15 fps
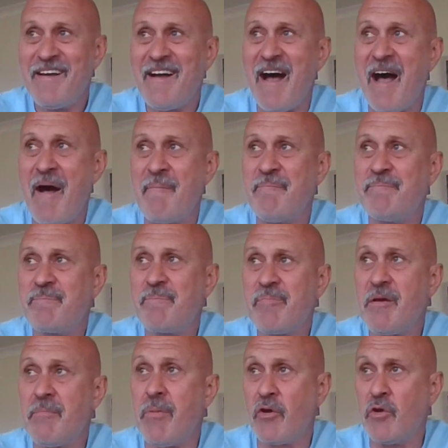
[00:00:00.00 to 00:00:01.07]

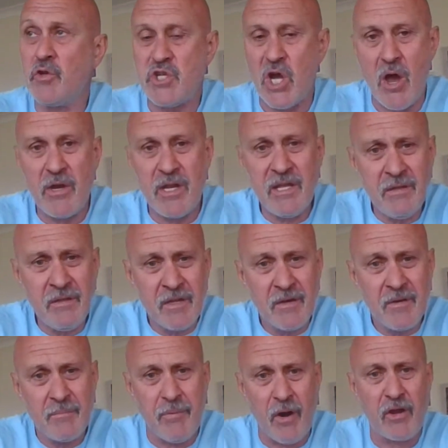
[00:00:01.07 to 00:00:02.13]
Modu Tony,
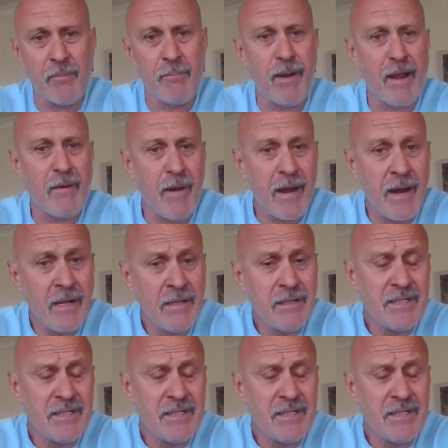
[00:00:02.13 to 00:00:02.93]
broken play runner.